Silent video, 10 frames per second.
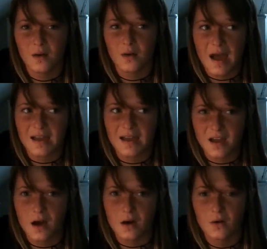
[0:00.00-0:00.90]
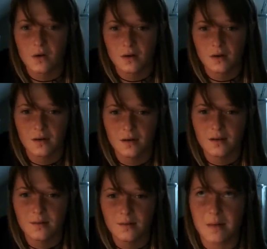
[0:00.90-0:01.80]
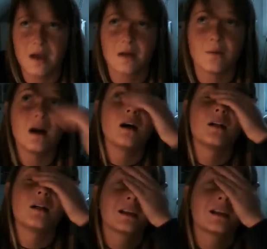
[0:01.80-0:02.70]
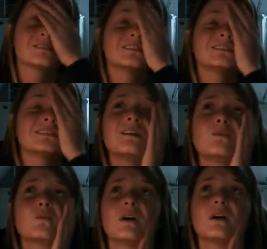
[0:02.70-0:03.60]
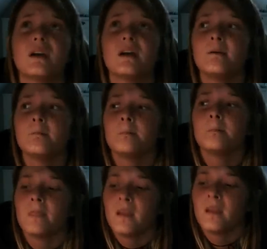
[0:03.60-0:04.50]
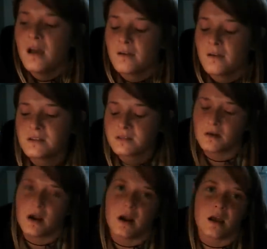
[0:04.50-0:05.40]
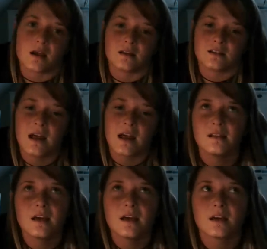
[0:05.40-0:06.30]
I could go. Maybe I will. Like it's just like really frustrating. Kind of like